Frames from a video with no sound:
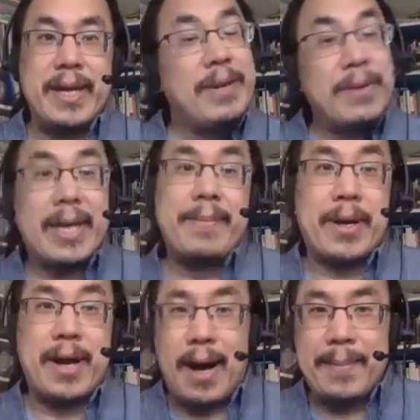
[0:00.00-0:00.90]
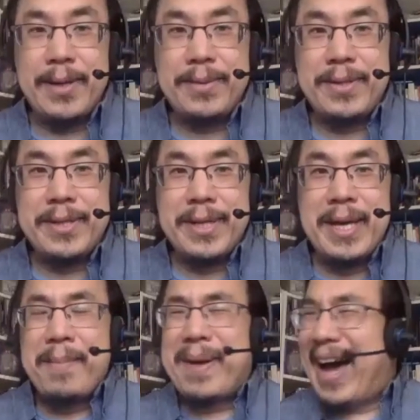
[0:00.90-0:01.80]
And he was thinking about communes,
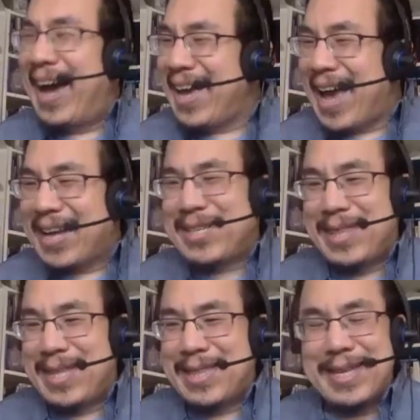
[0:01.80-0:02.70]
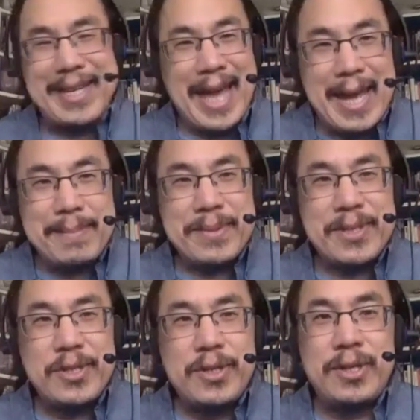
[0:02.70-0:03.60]
but I actually think that
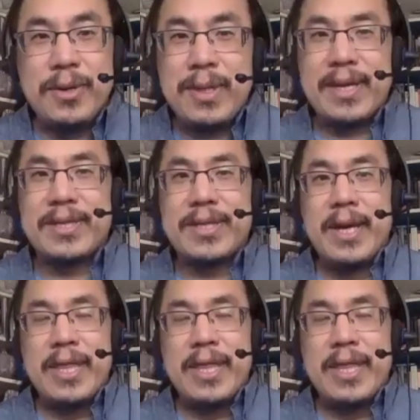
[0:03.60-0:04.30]
games do this.